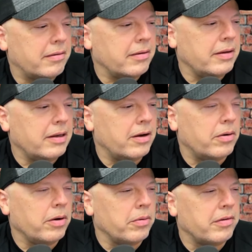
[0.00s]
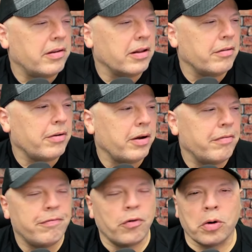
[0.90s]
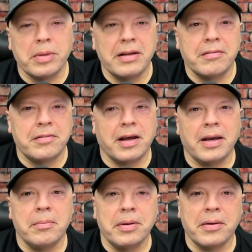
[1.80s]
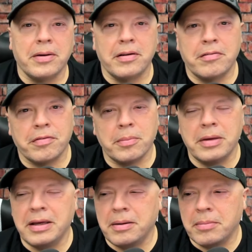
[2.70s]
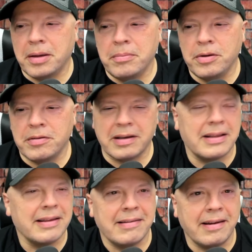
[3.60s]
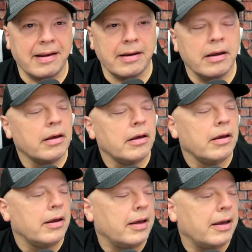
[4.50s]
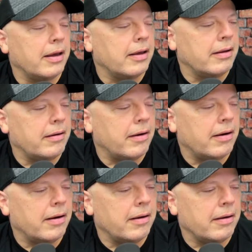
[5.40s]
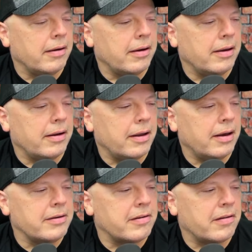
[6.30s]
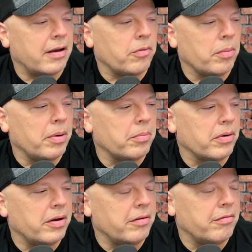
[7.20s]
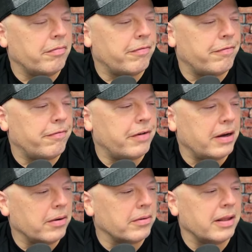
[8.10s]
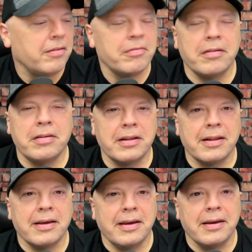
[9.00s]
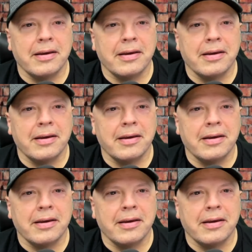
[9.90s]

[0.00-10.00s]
it was still a very formative time period for me in my music listening. And I remember it fairly vividly.